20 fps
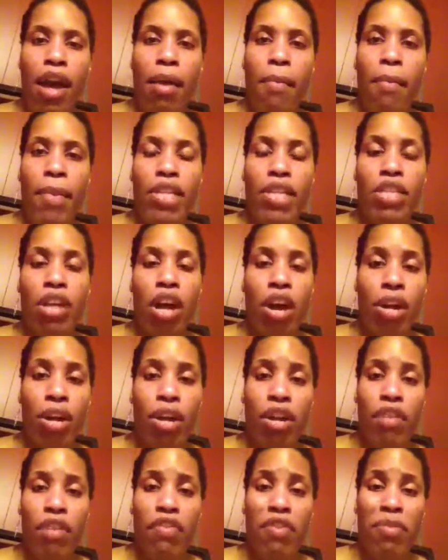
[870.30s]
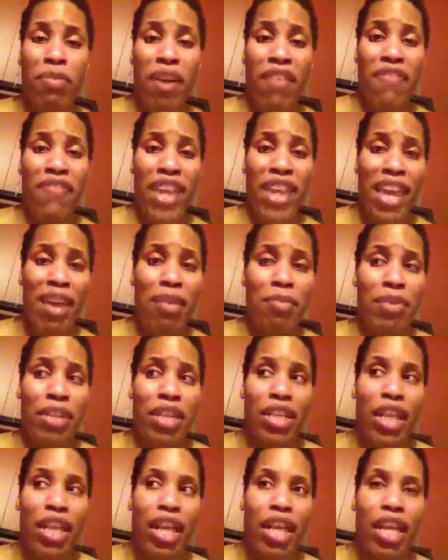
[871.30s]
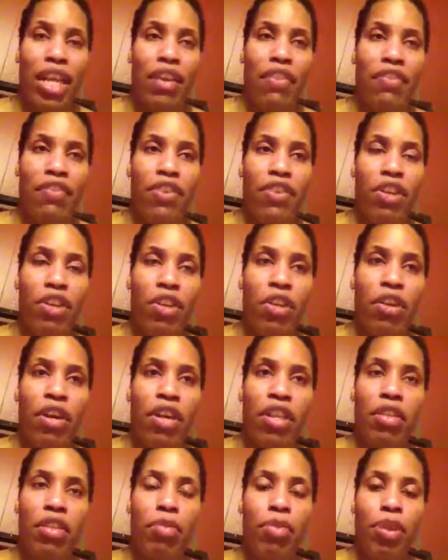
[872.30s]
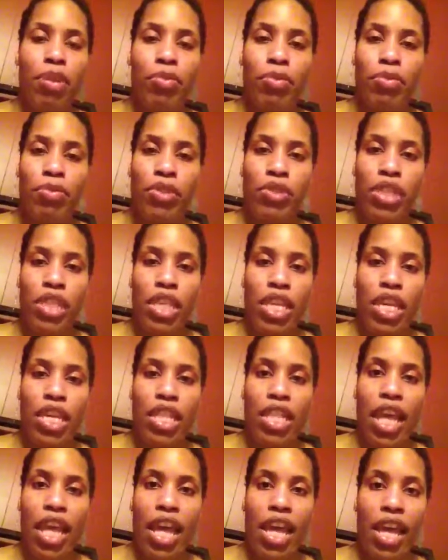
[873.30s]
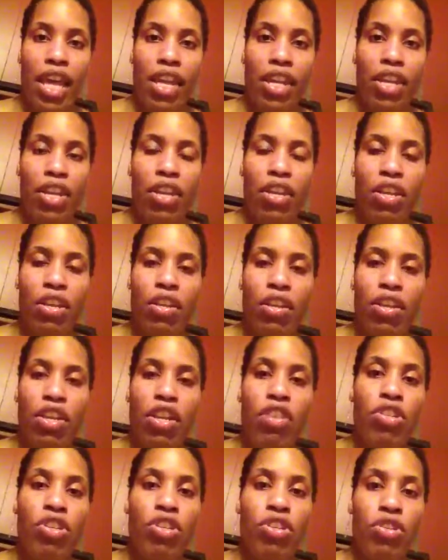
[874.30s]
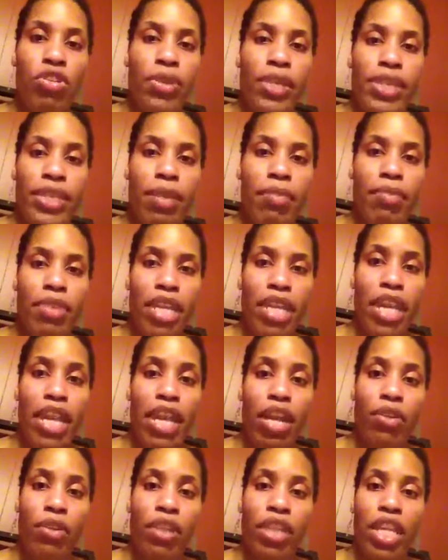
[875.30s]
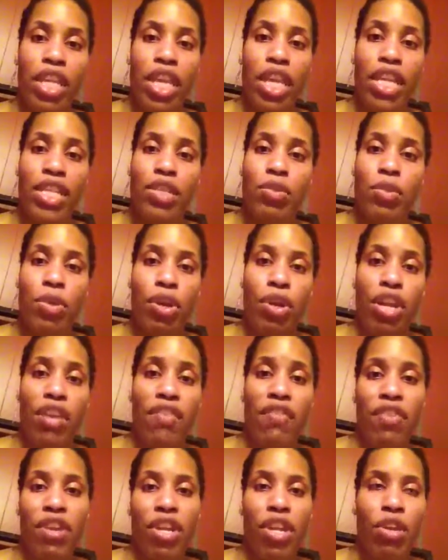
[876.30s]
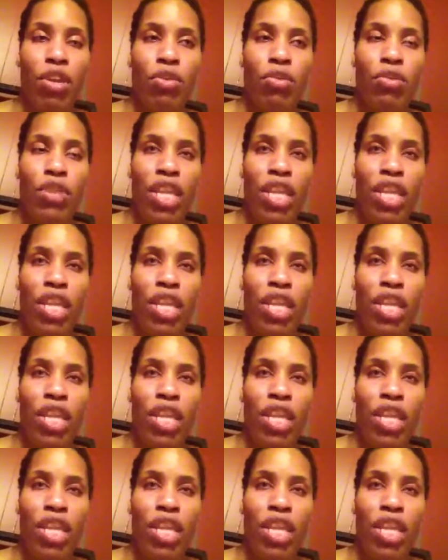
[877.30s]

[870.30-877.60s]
my daughter, for my family. Like if other people see that you're doing something healthy, it's working for you,